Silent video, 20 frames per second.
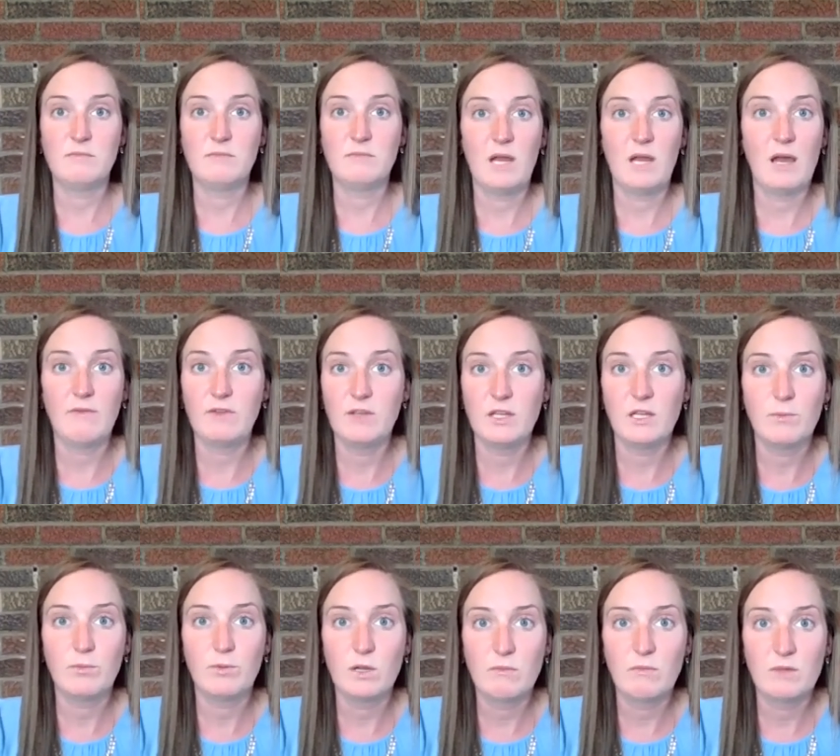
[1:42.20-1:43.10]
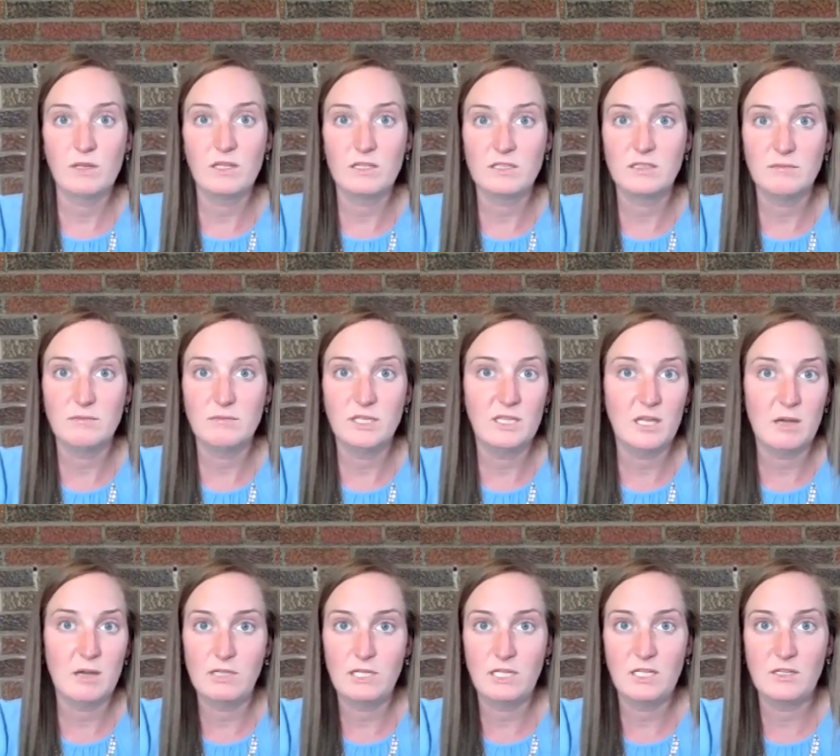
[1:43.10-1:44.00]
having an appointment doesn't mean
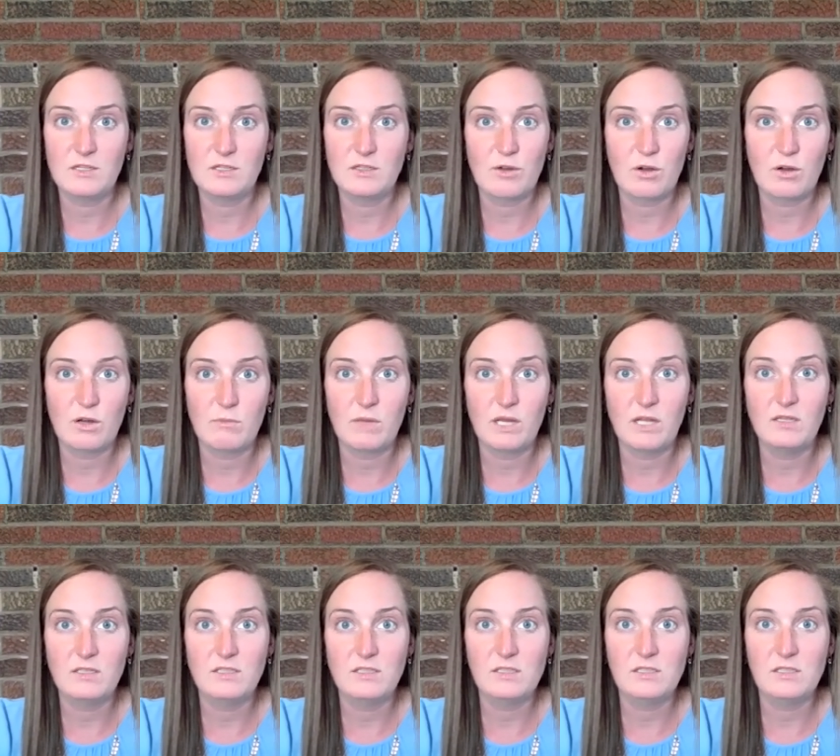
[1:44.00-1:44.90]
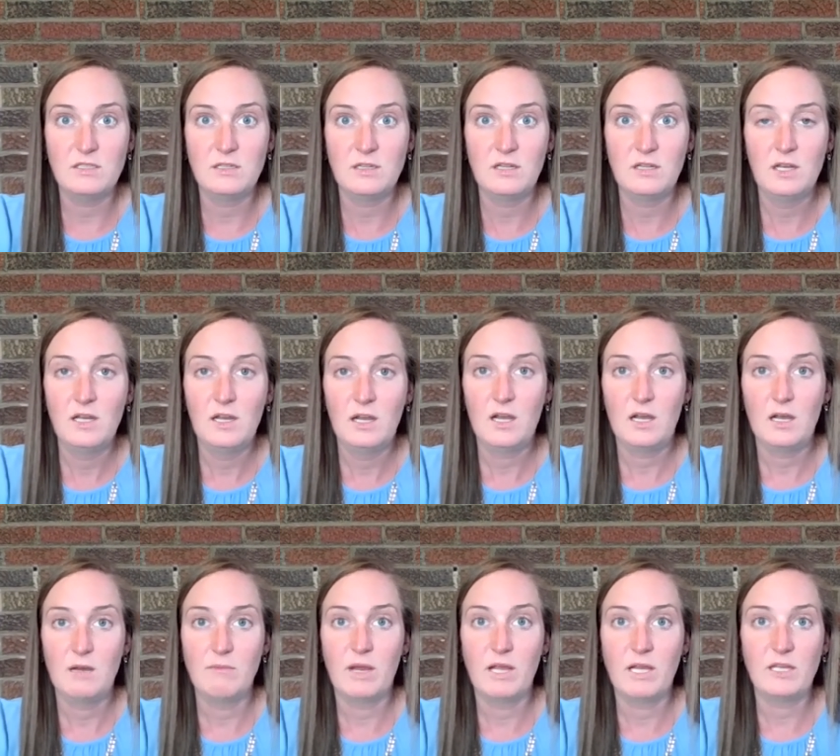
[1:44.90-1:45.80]
that we need to start a medicine
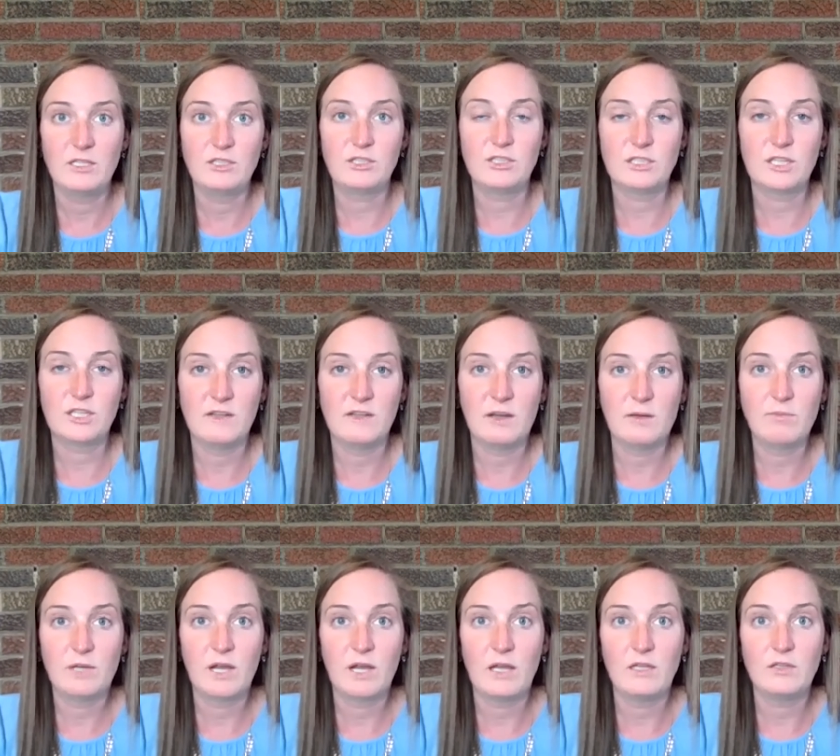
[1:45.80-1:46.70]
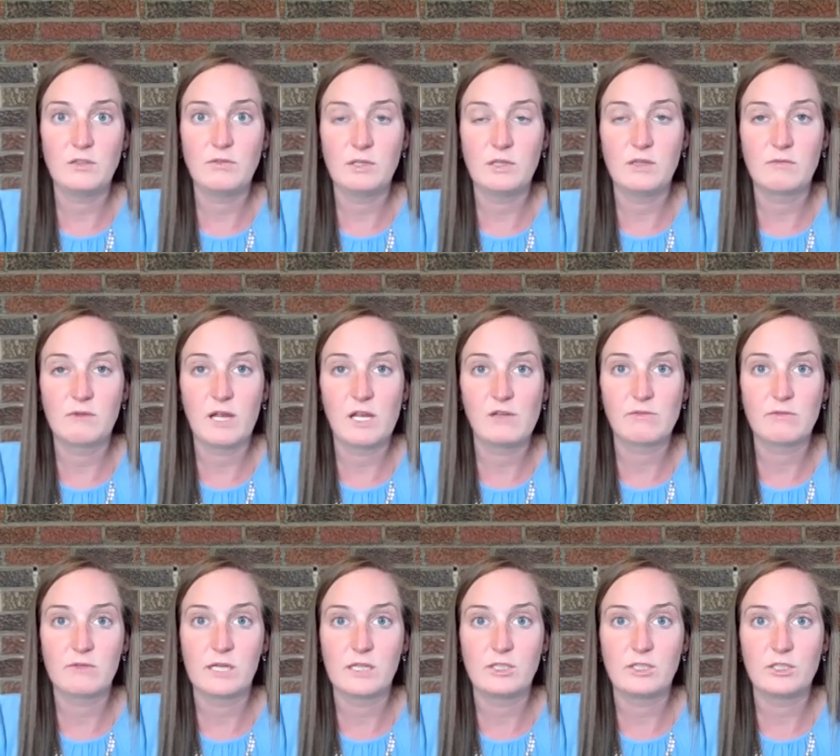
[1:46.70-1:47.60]
um, I can just kind of help guide you in the right
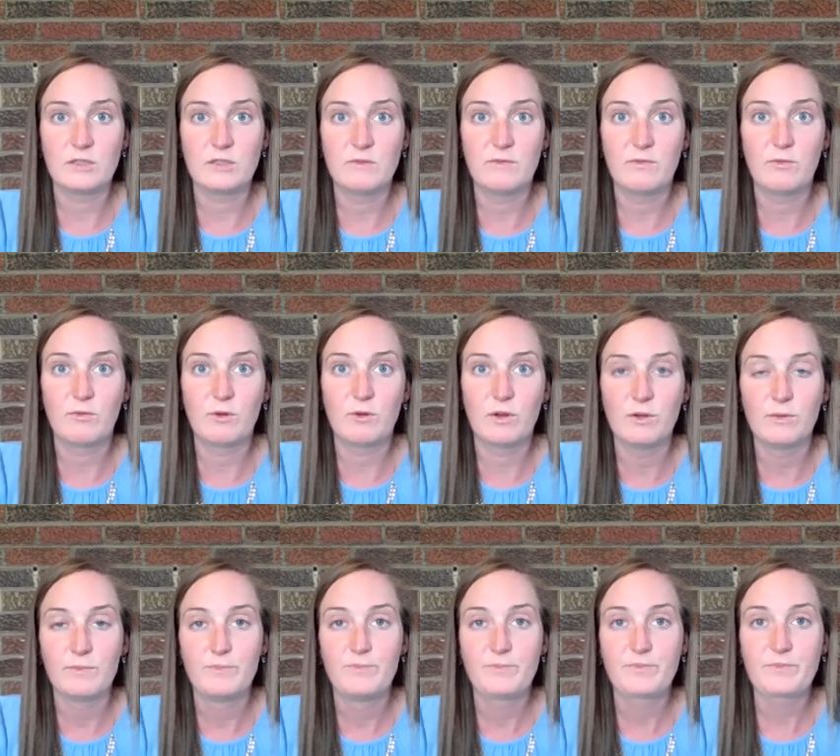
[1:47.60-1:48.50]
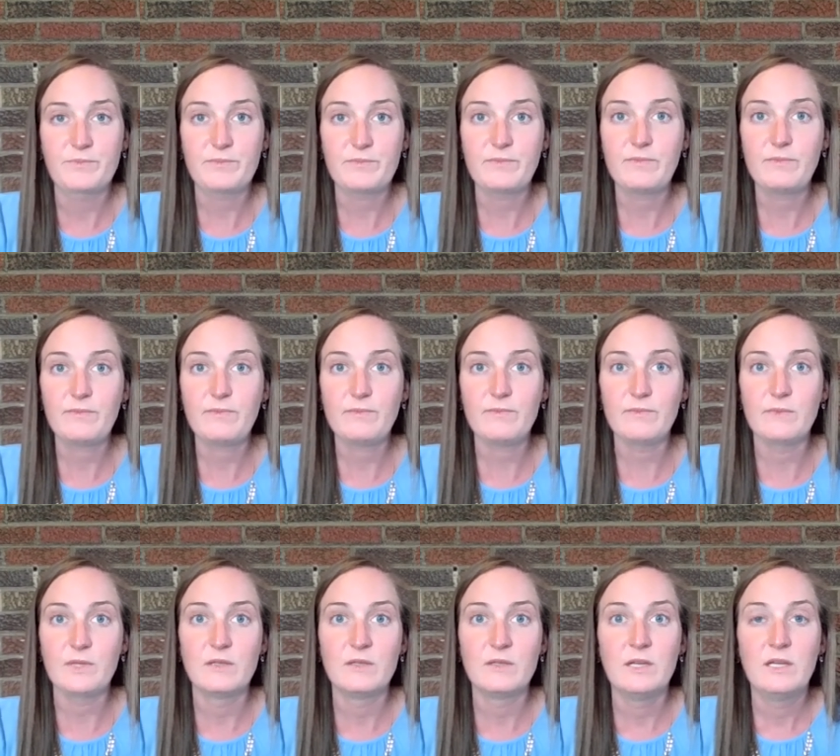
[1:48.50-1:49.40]
direction for
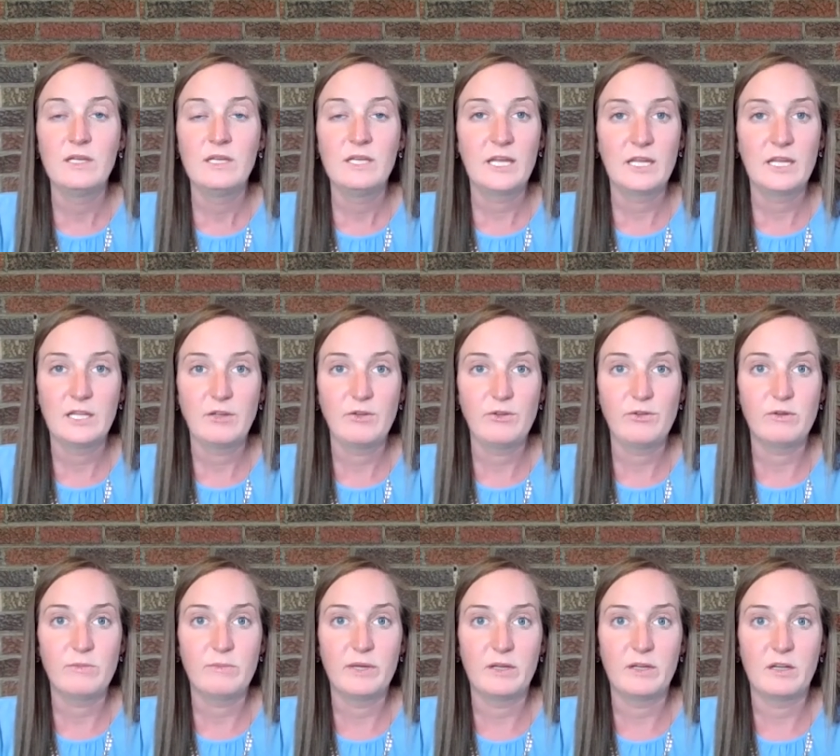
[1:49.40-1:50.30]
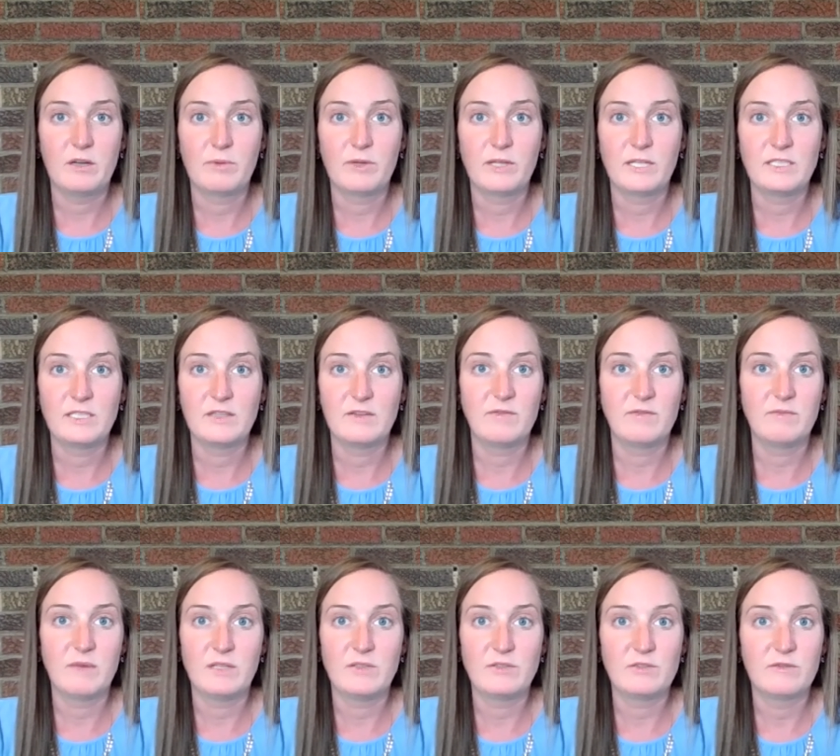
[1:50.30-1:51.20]
getting you to a better place of
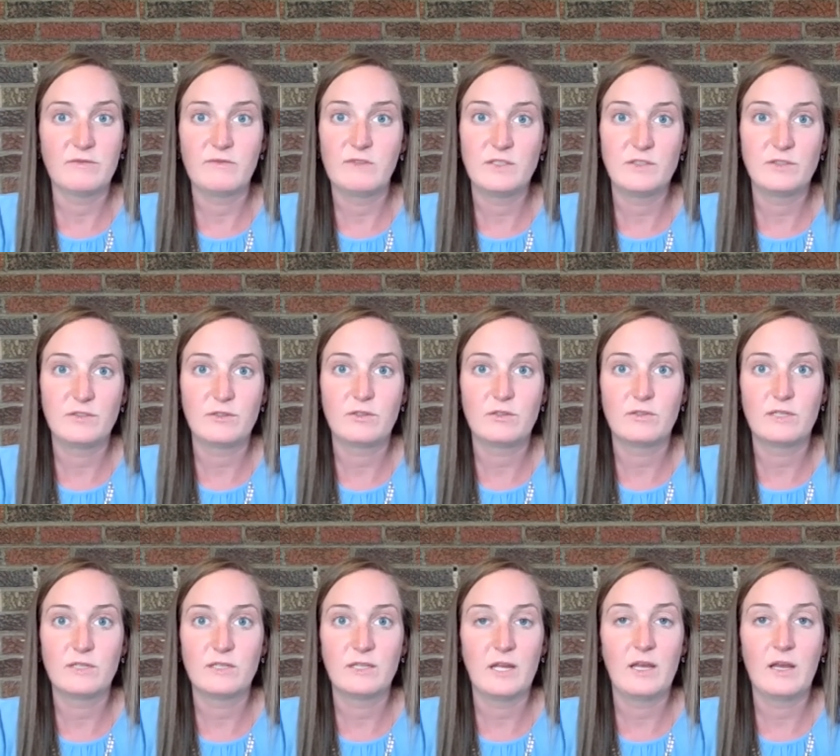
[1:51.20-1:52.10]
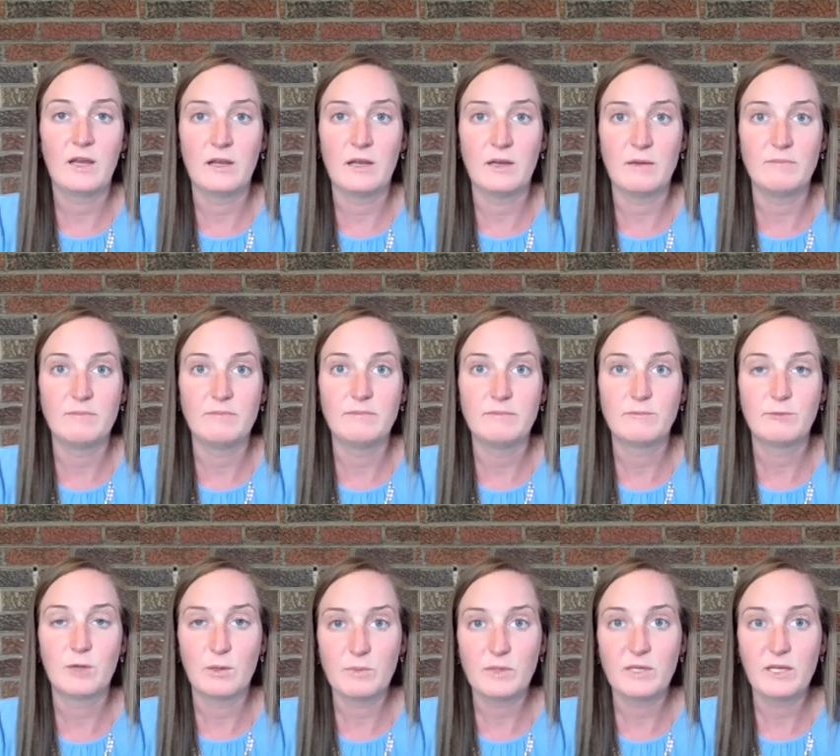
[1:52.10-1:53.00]
mental and physical um,
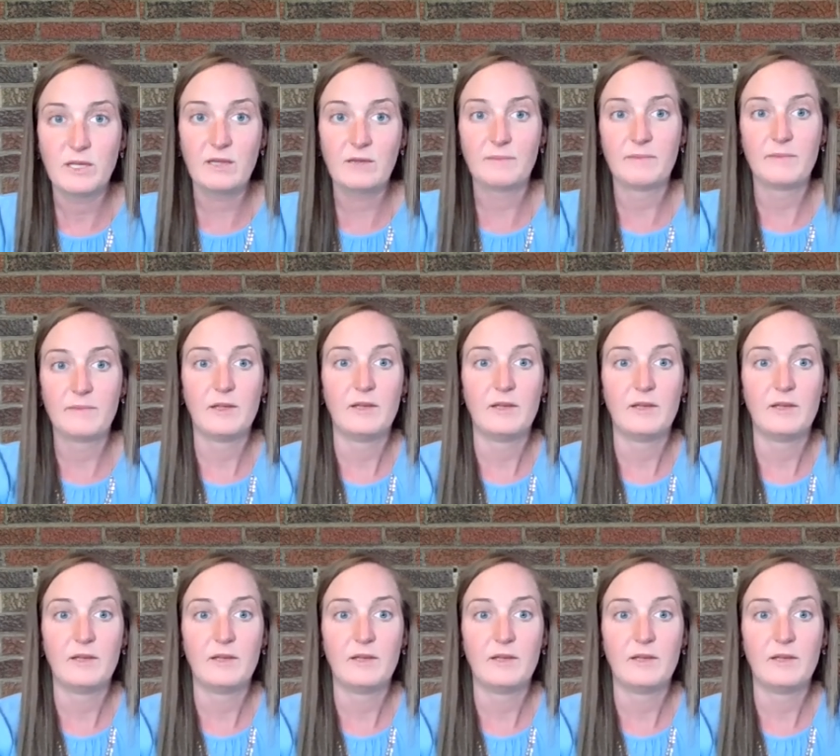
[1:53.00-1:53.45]
well being.